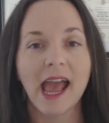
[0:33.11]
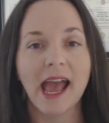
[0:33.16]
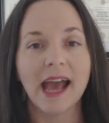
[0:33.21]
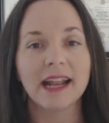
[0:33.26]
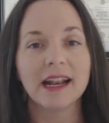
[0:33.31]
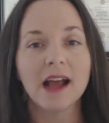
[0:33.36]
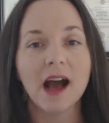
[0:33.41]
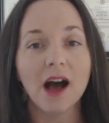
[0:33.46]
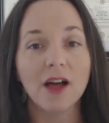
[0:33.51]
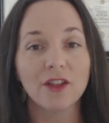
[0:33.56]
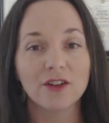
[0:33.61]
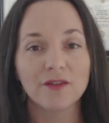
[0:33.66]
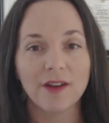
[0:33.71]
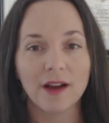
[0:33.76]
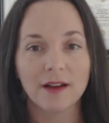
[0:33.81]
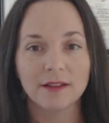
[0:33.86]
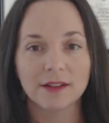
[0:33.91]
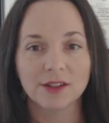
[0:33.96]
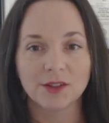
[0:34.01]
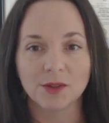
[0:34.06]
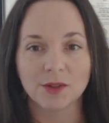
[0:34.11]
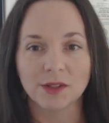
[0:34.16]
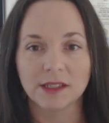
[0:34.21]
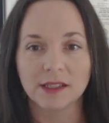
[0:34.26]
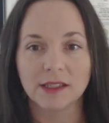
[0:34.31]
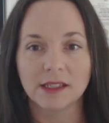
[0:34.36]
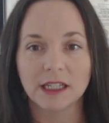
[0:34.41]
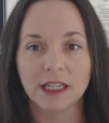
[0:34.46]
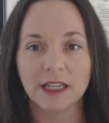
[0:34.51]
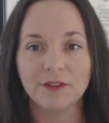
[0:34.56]
and other valid
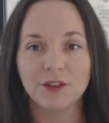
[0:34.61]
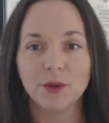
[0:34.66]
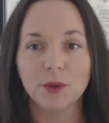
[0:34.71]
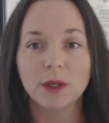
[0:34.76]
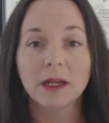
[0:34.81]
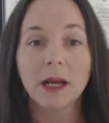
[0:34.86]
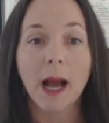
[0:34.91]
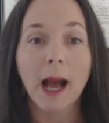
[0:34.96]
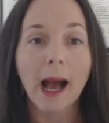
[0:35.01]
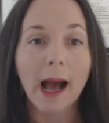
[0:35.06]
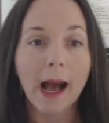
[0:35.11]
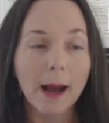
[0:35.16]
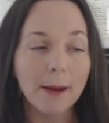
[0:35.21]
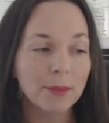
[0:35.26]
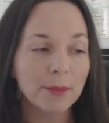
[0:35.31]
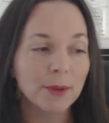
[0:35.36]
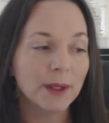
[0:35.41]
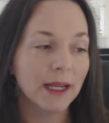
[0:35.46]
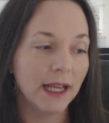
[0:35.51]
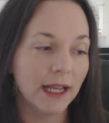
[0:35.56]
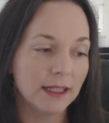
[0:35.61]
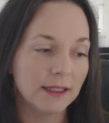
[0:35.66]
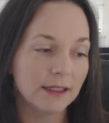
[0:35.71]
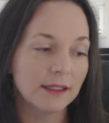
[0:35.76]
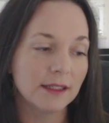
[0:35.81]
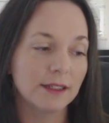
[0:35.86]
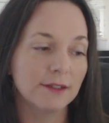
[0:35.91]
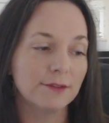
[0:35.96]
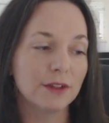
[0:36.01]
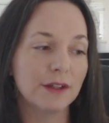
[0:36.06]
sources to give you a
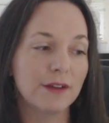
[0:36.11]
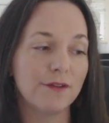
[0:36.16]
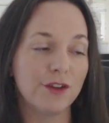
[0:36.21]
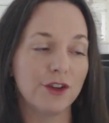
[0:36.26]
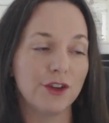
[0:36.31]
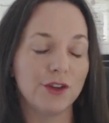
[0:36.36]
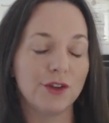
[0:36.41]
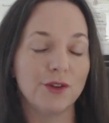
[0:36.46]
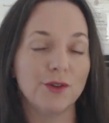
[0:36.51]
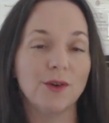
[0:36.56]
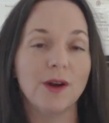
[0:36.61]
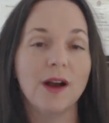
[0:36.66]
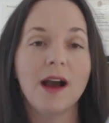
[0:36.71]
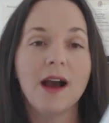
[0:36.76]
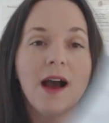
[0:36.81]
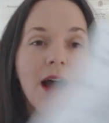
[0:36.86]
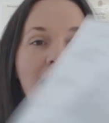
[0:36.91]
comprehensive review